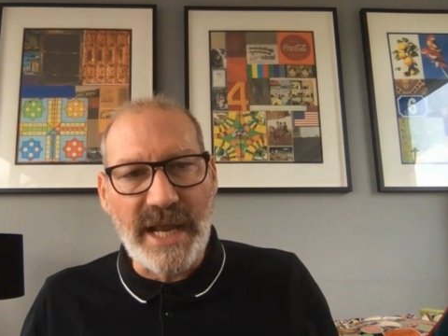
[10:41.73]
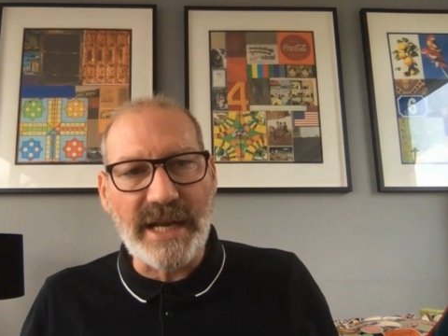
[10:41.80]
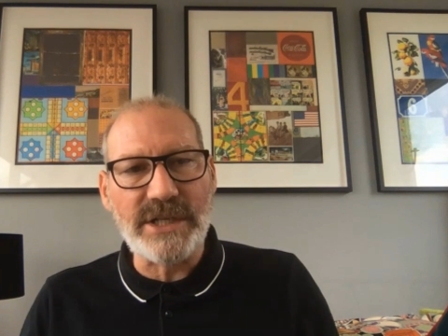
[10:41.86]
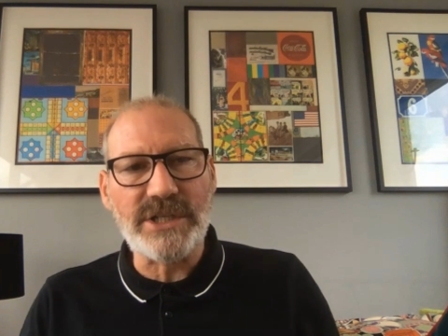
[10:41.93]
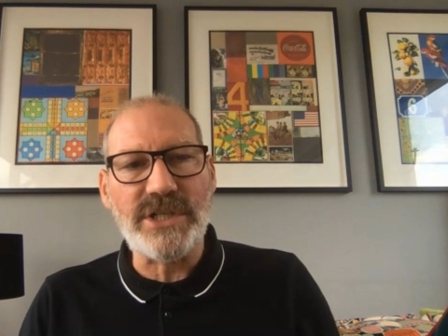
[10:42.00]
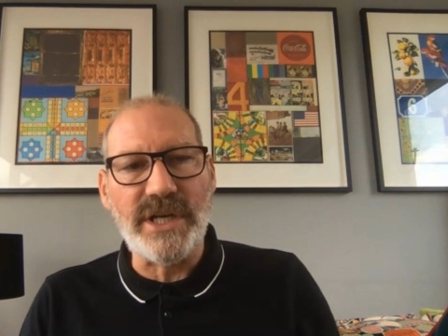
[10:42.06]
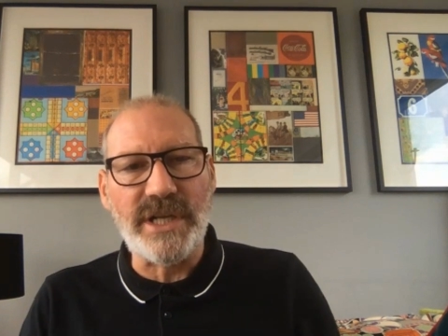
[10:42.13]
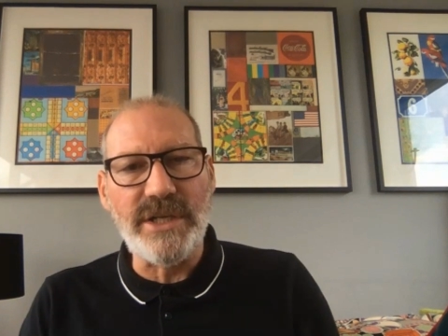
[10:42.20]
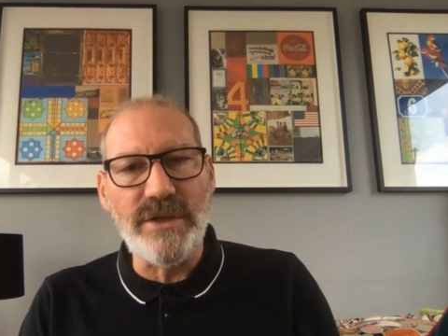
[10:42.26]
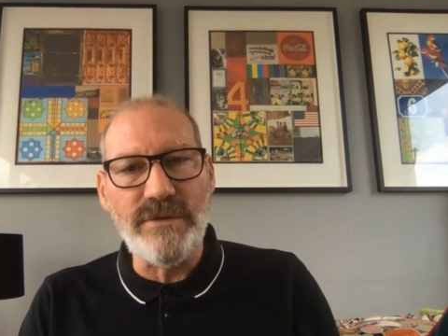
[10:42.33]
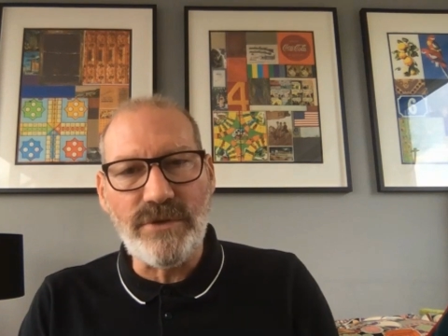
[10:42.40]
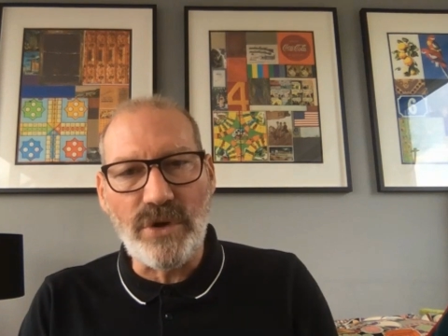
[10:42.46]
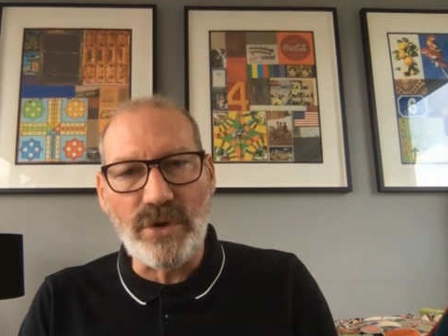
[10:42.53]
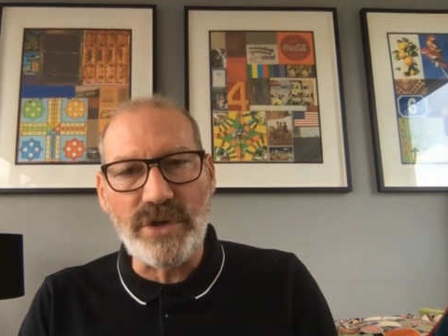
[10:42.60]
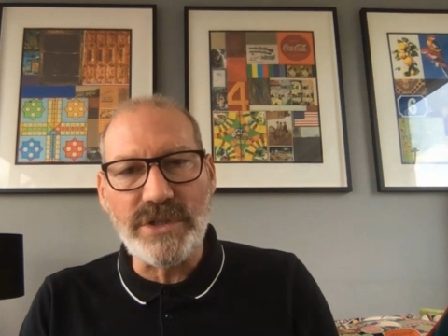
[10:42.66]
actually,
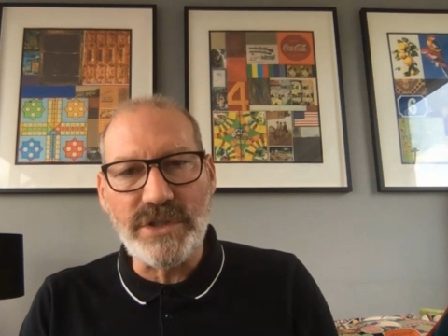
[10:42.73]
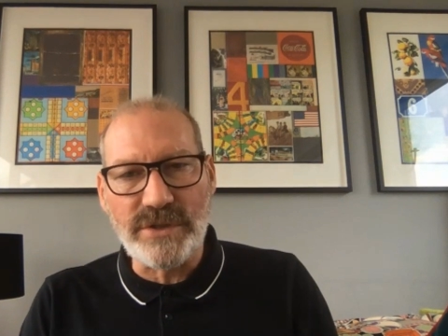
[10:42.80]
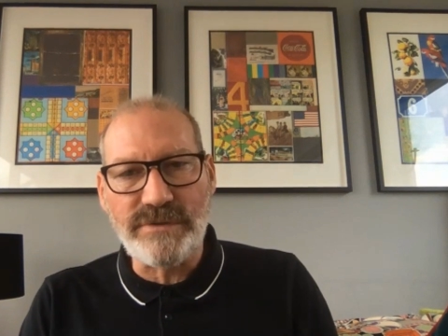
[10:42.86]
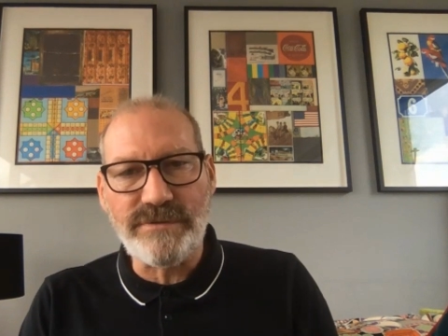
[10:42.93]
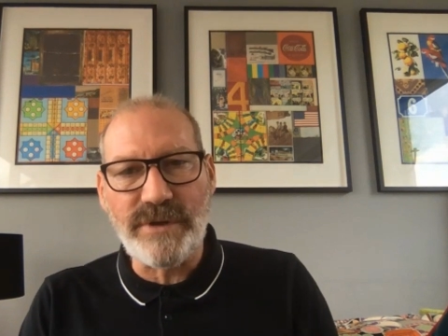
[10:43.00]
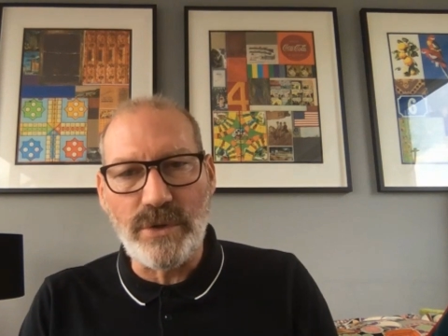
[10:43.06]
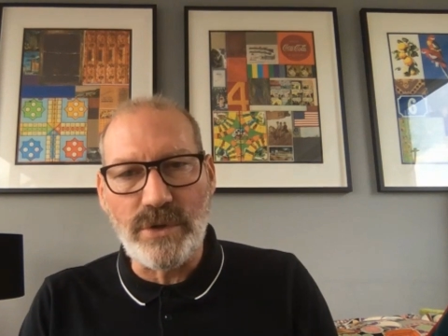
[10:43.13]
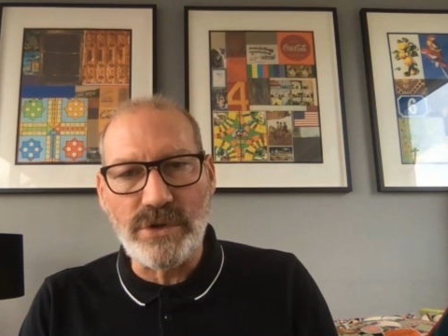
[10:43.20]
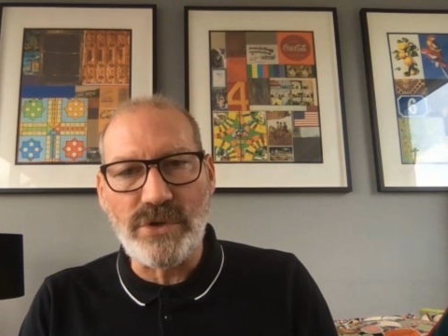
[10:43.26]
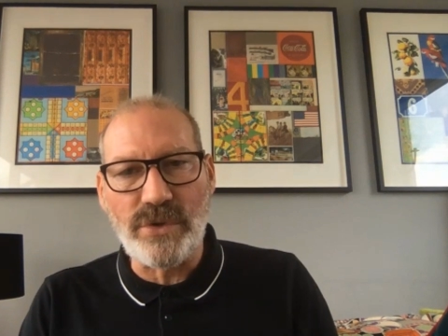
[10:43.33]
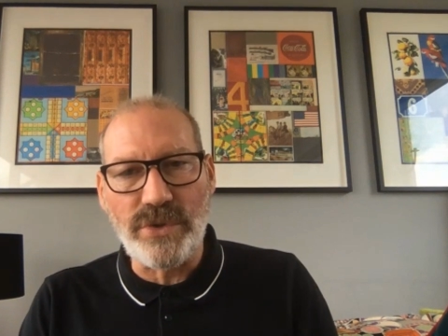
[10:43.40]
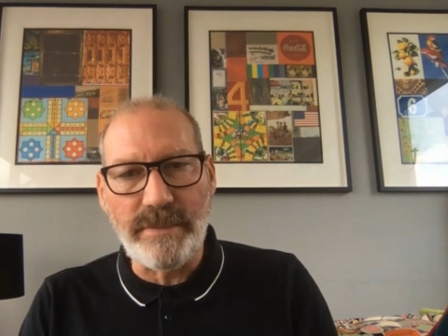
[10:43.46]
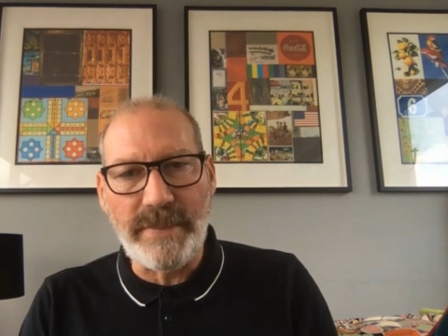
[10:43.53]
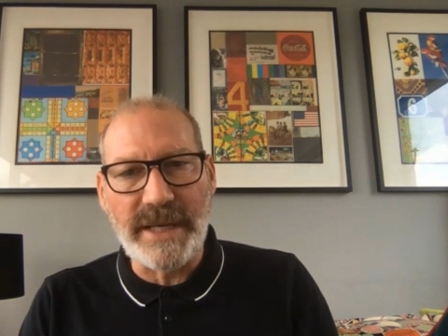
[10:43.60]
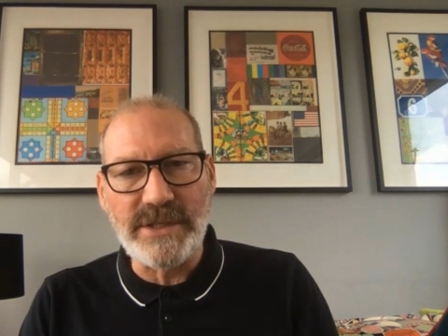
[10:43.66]
you've got to just focus on
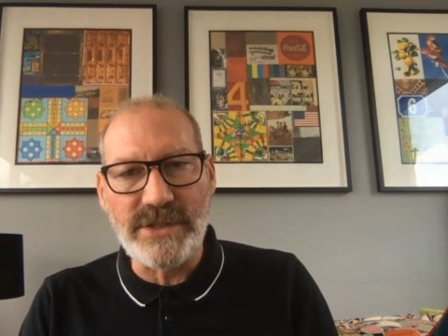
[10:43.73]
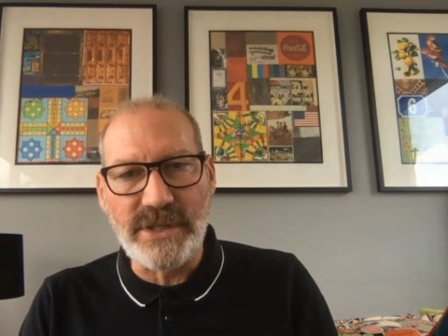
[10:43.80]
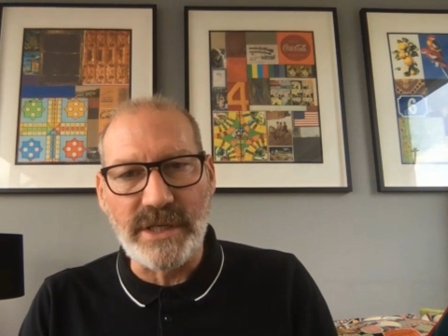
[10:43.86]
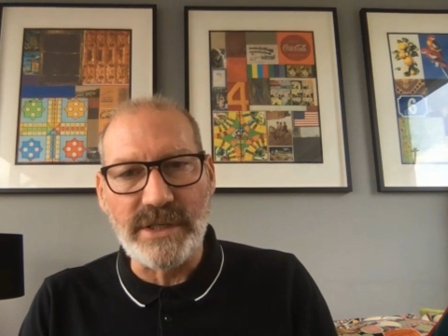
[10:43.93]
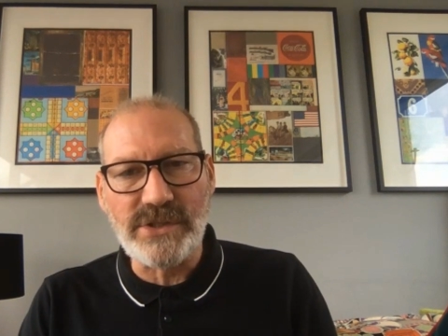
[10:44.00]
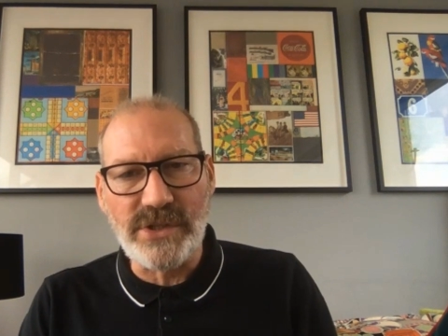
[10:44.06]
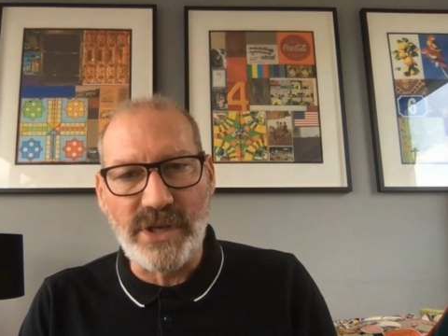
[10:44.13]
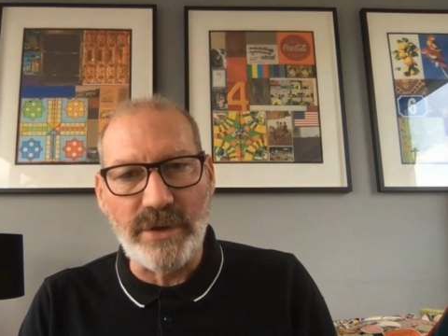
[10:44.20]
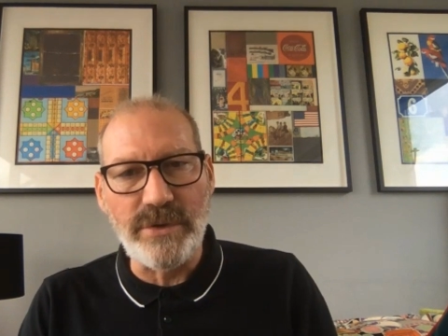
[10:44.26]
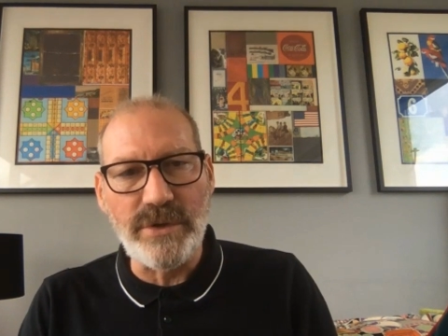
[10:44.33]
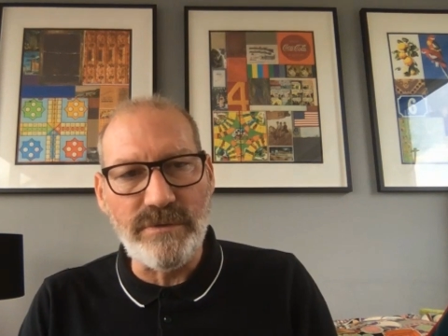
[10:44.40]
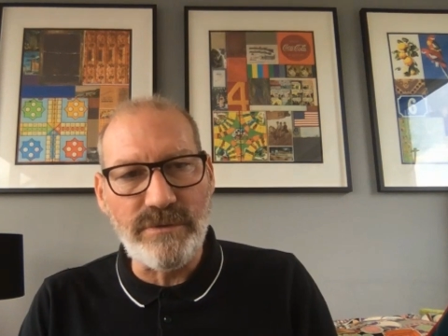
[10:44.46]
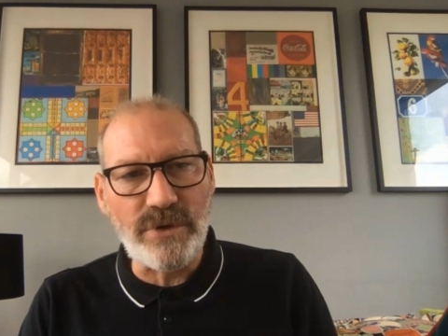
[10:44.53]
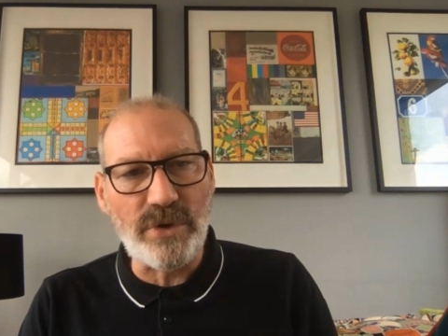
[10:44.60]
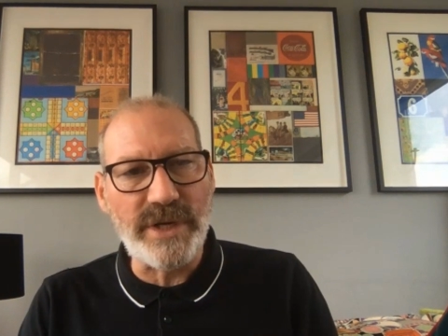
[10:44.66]
the basics. So
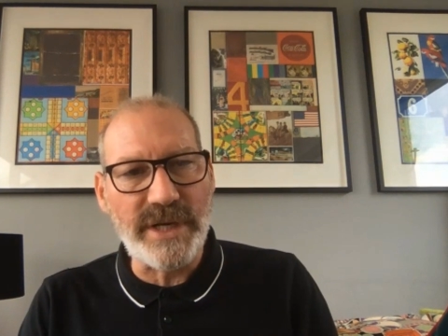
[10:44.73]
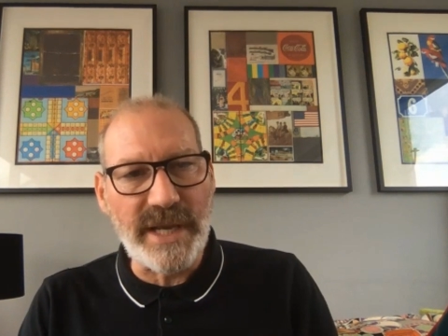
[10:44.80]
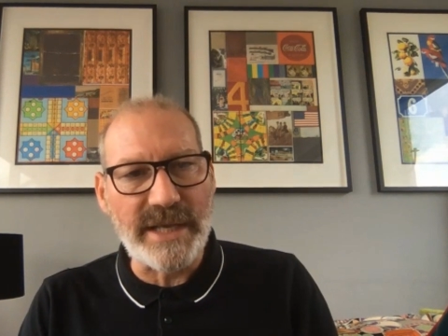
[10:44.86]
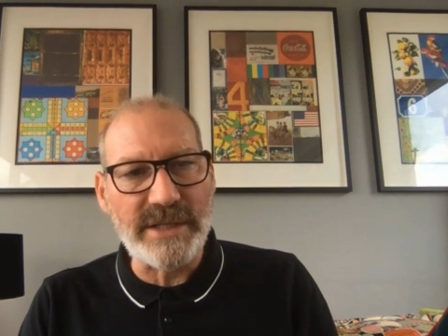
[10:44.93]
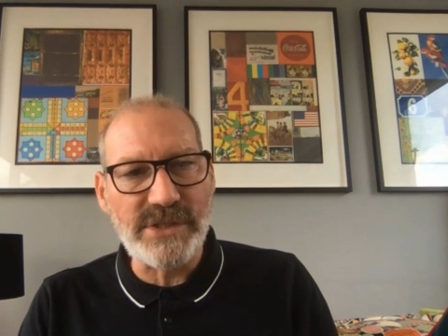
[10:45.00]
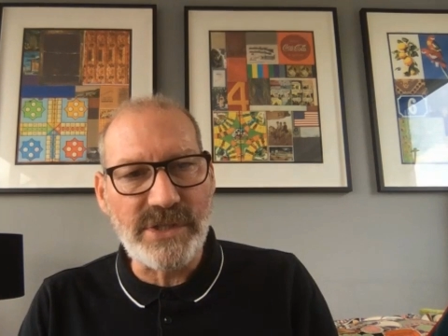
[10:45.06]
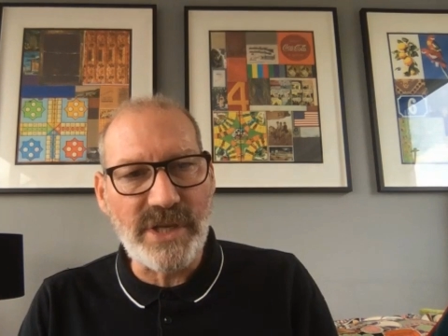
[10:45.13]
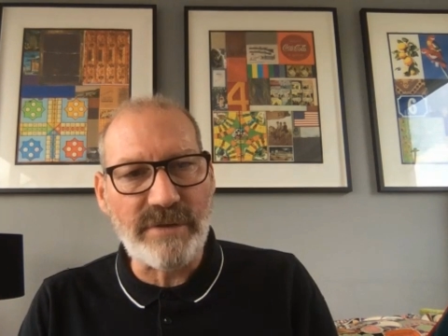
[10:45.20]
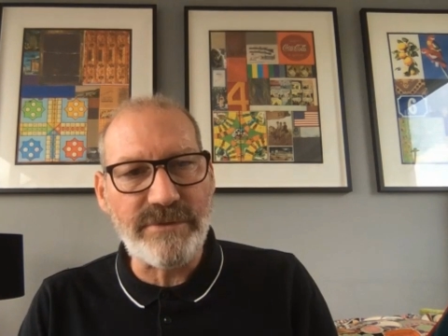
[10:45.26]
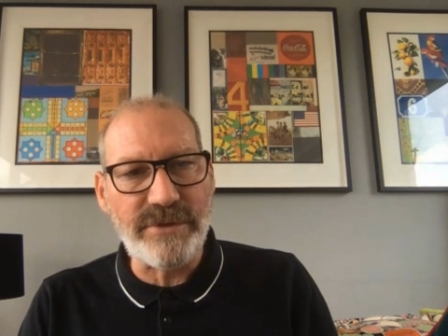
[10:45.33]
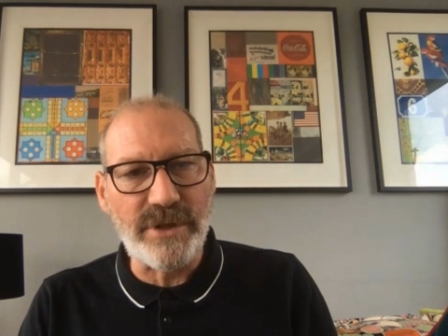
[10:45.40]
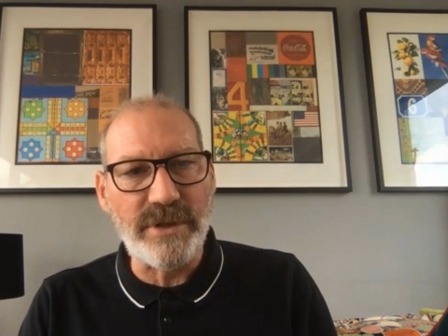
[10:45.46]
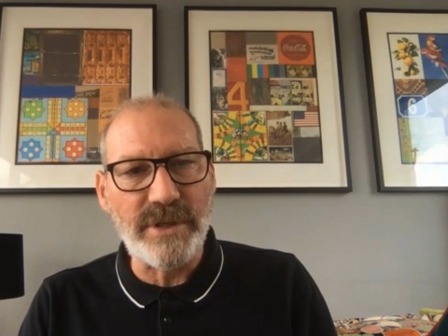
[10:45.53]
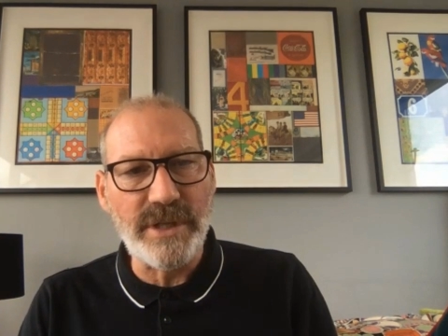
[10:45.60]
you've got to get stuff that